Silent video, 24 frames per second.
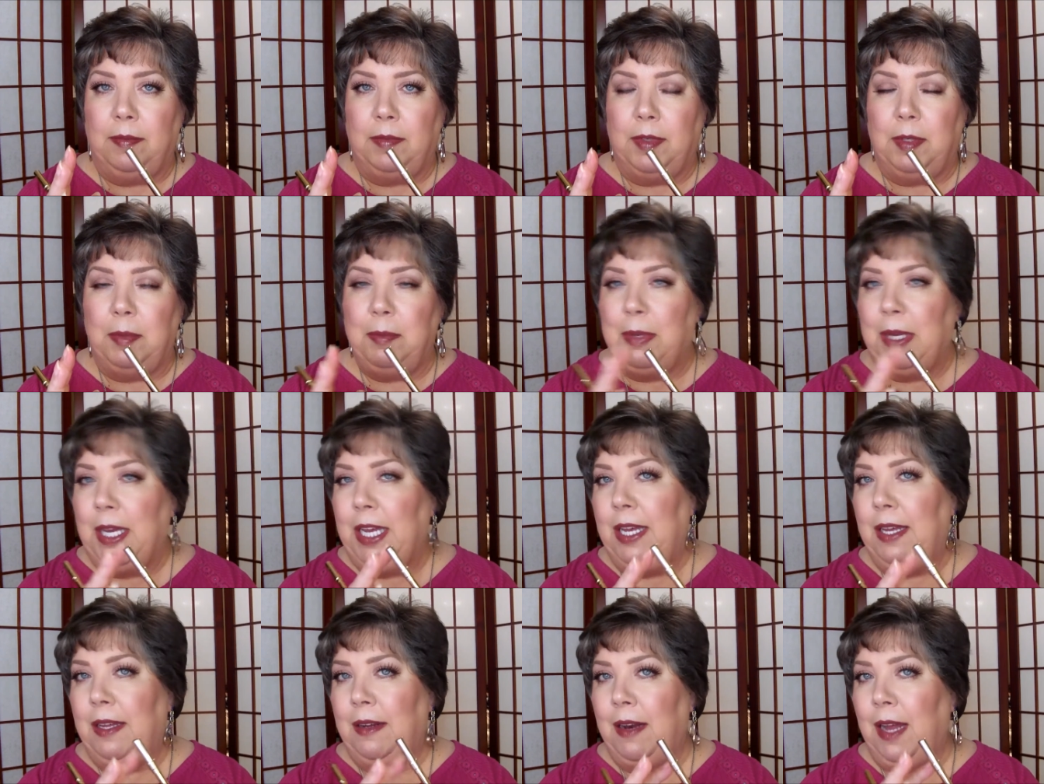to
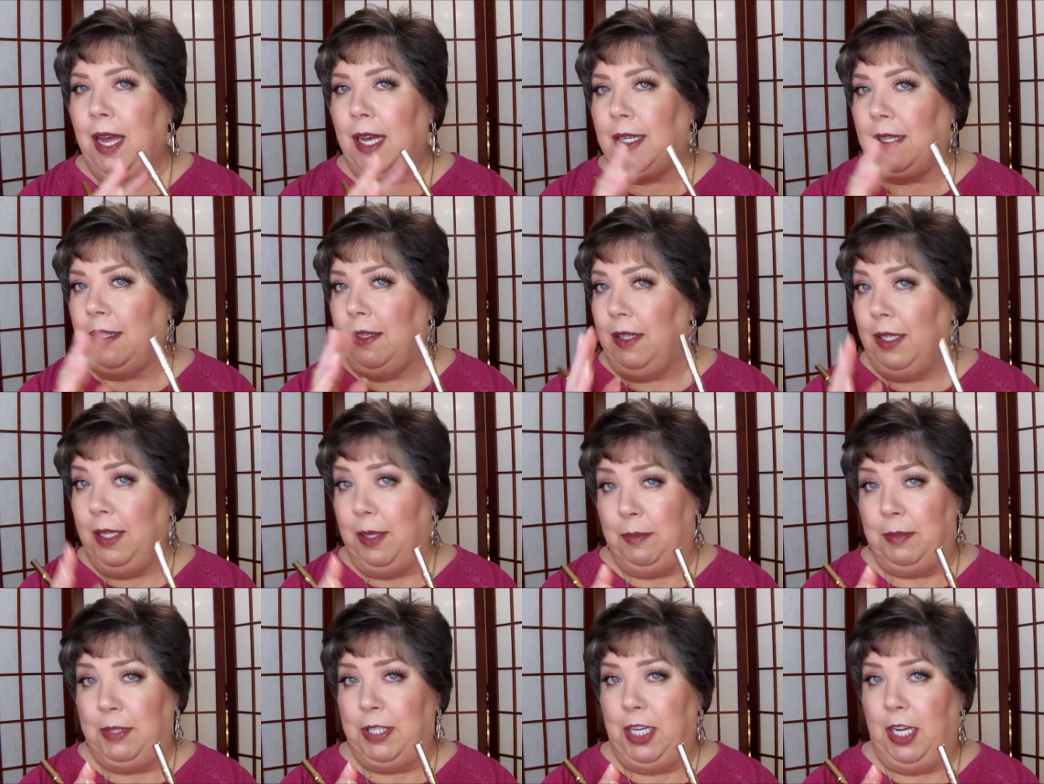be like a
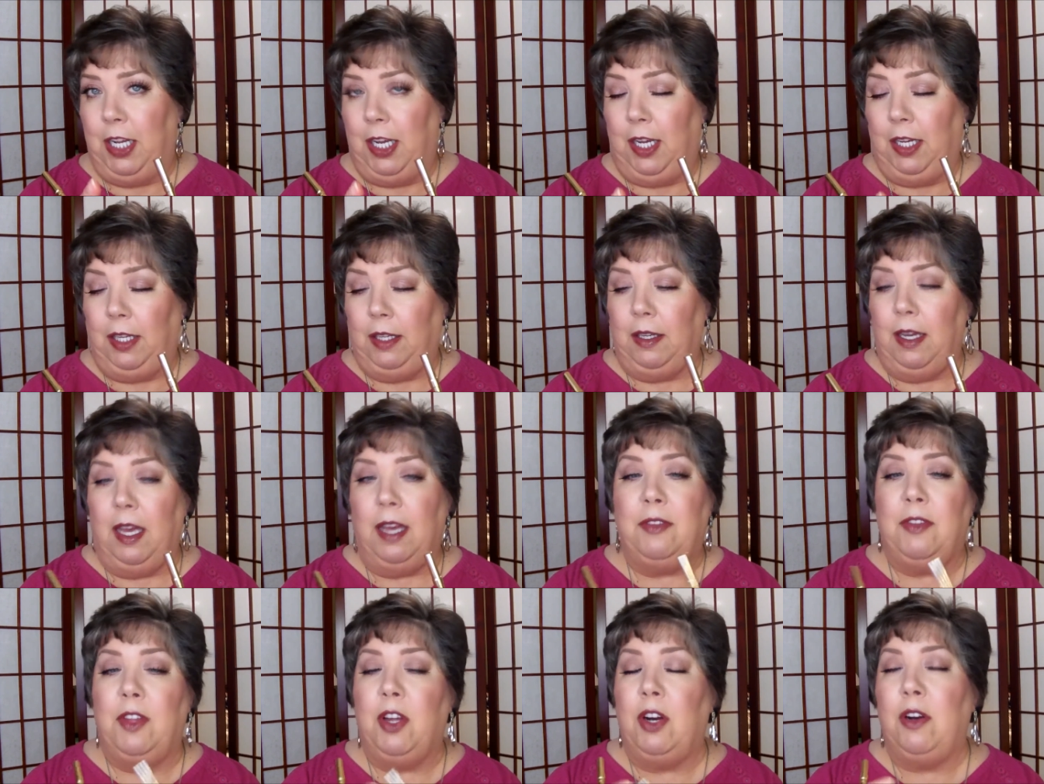lipstick,
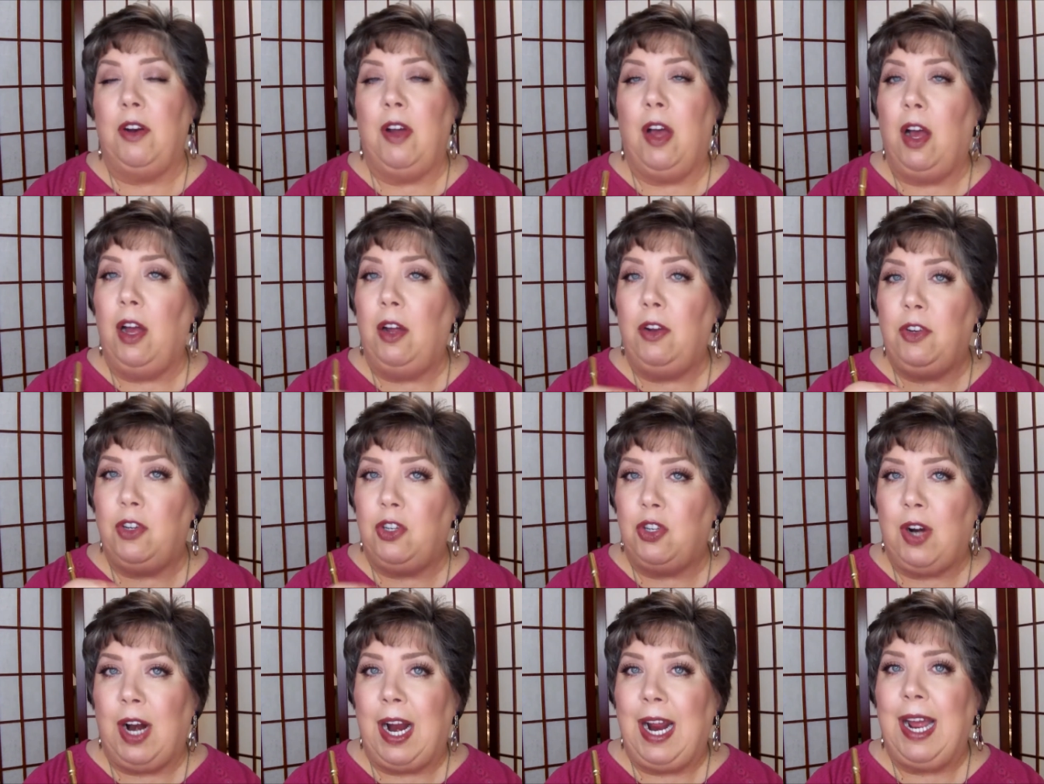and they're
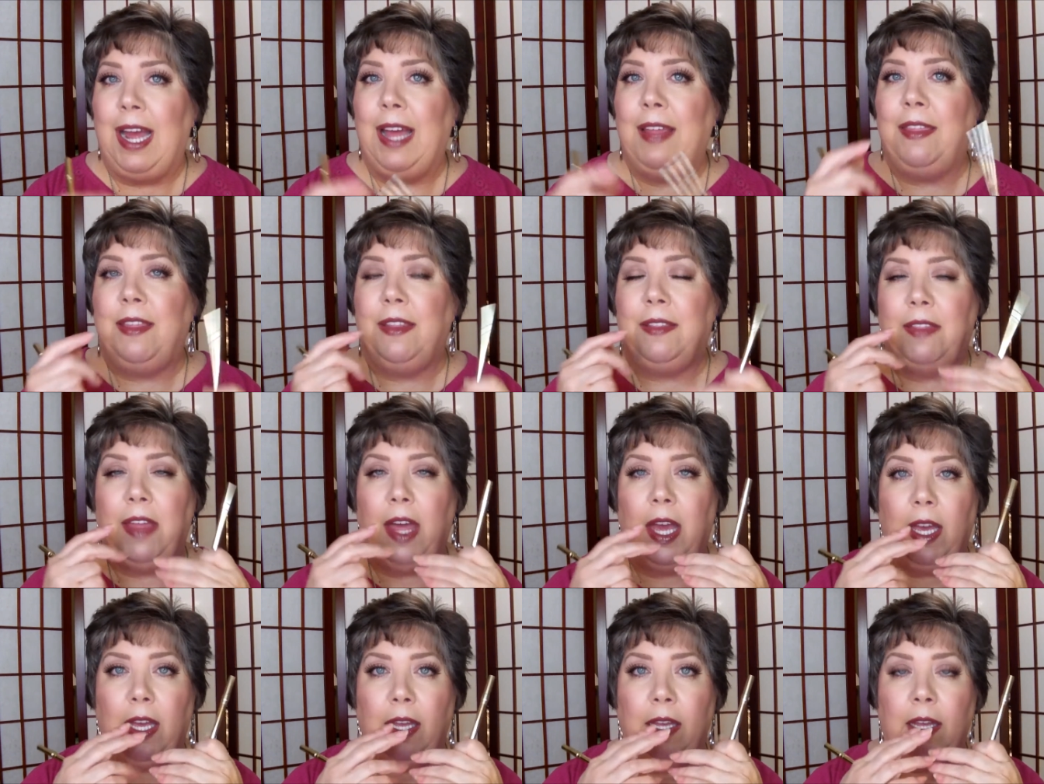not dry that
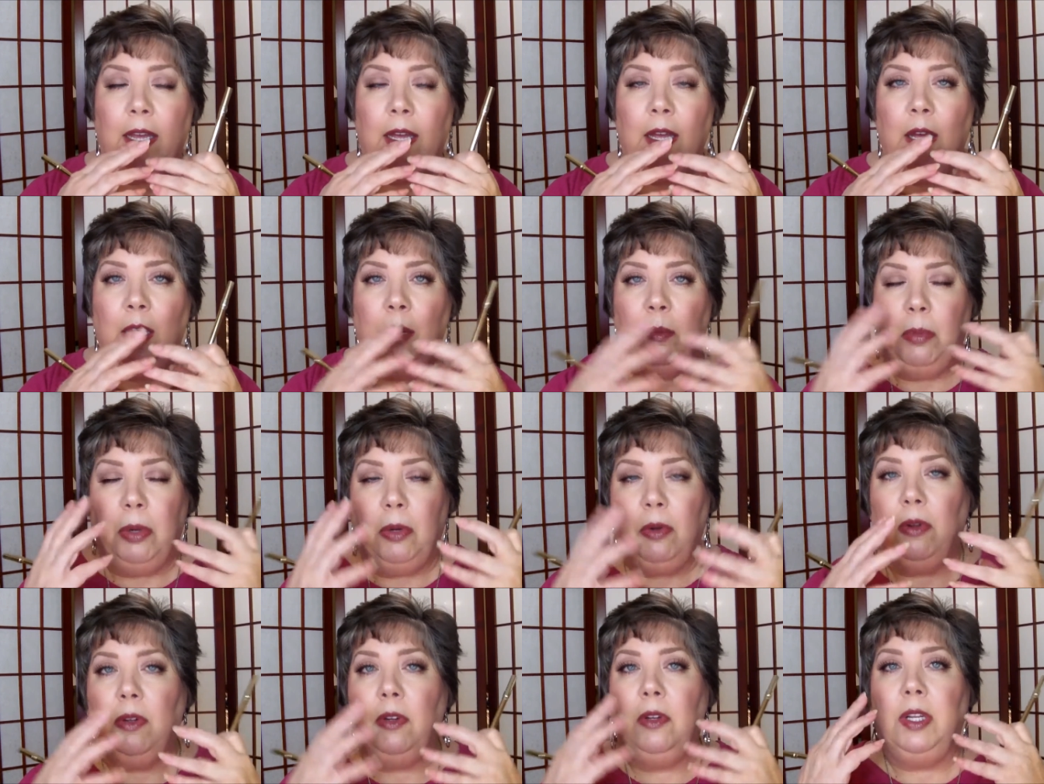they
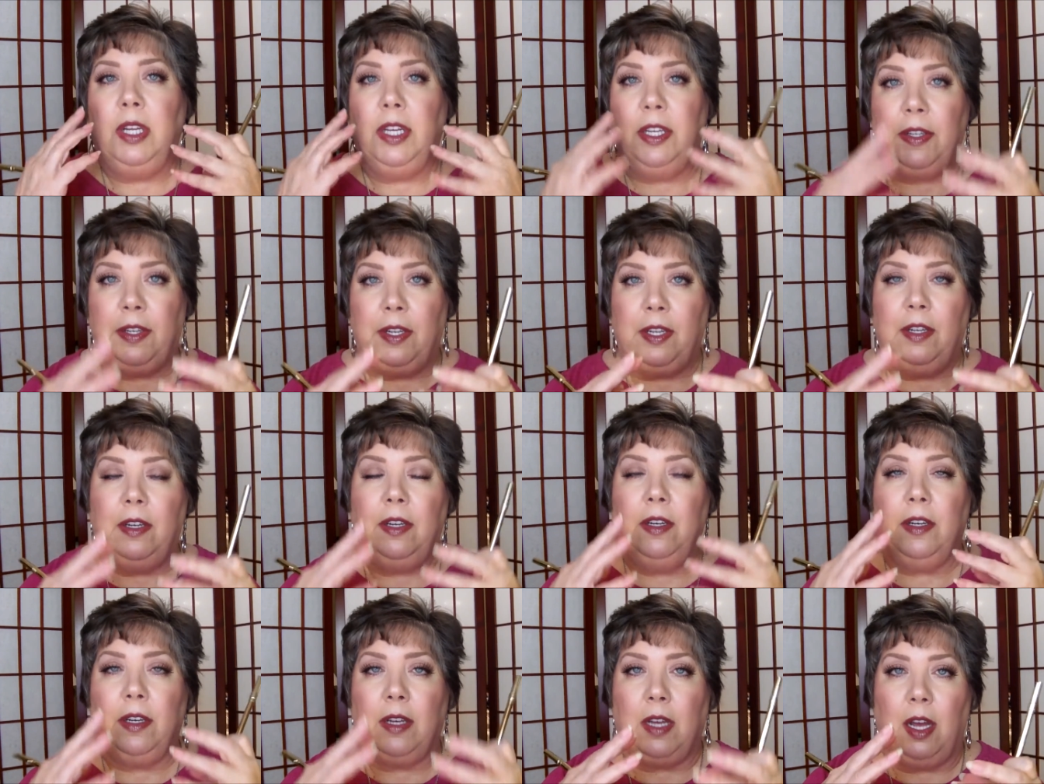pull and
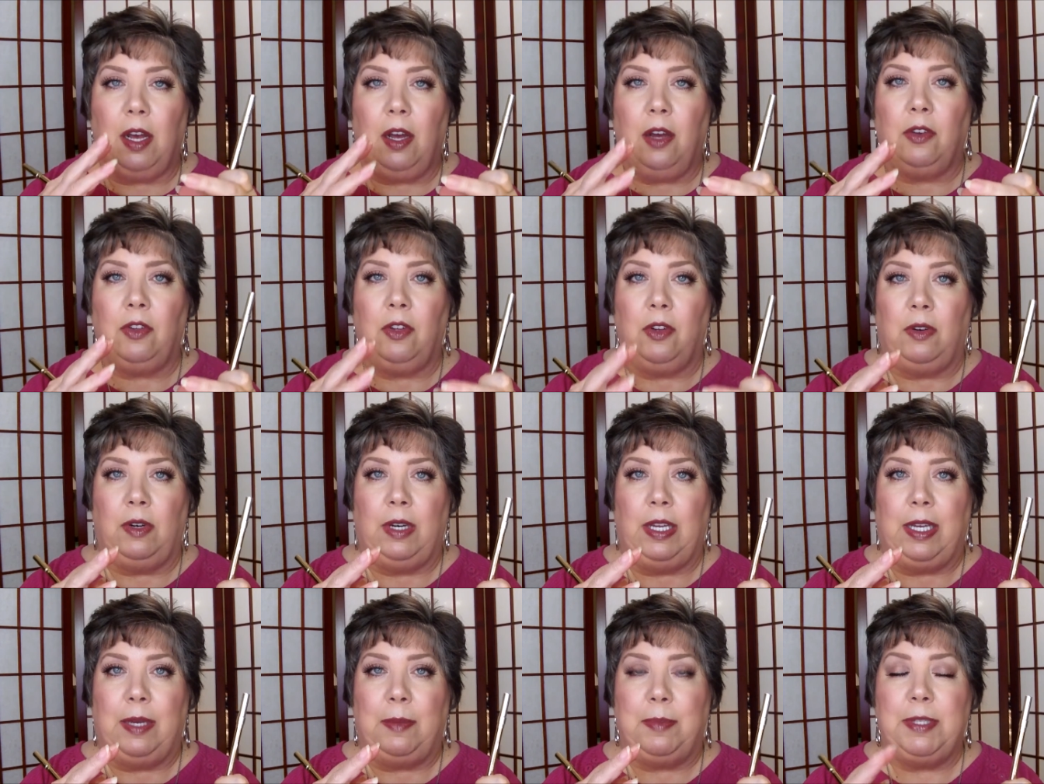tug on your
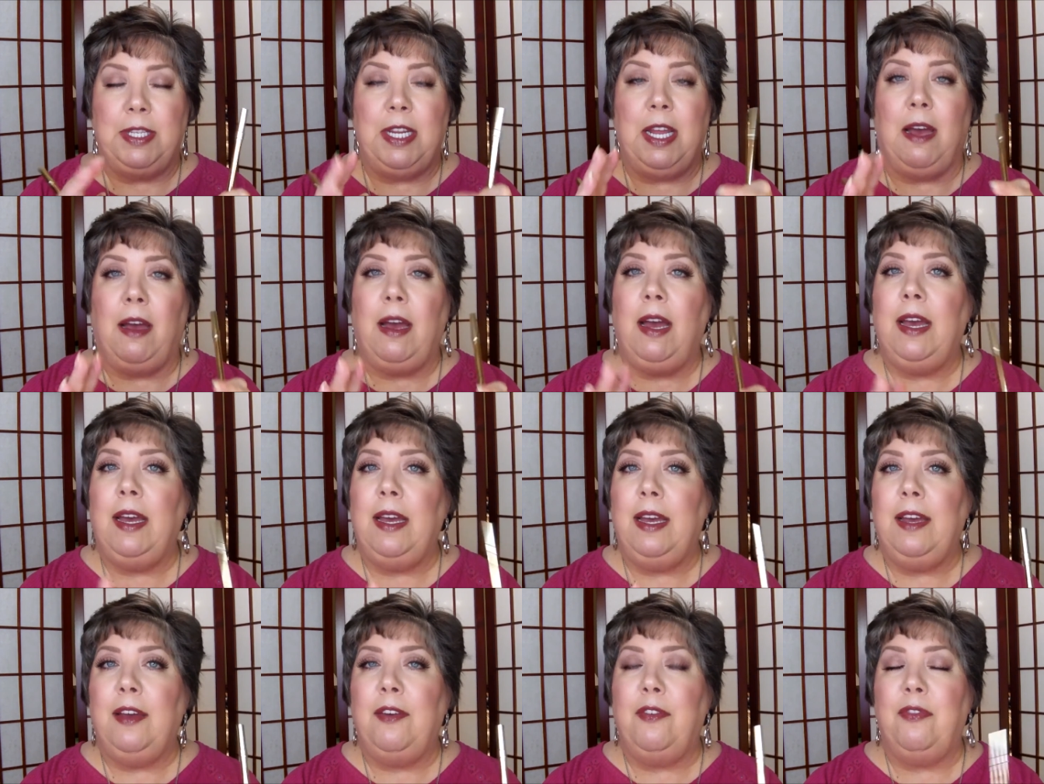lips. Now, I
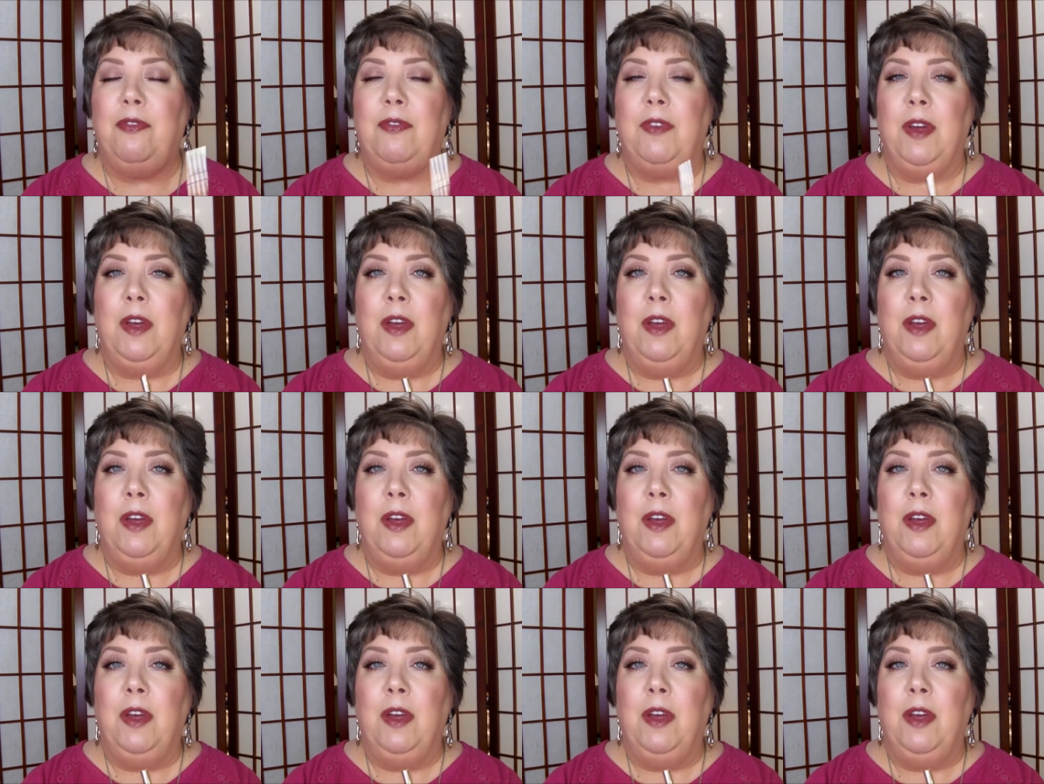have